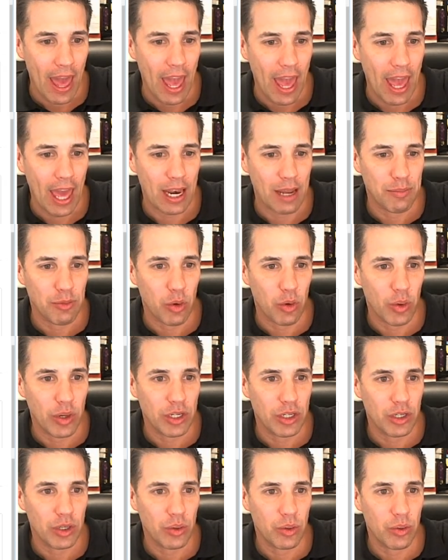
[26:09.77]
and I'm going
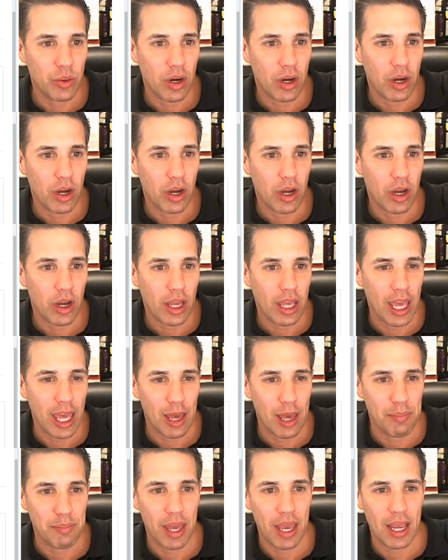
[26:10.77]
to do
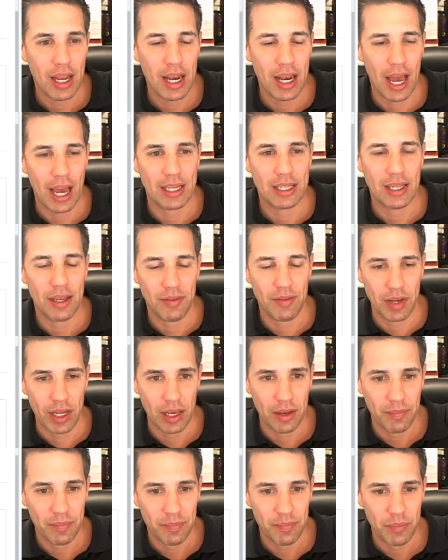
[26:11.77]
campaign activity.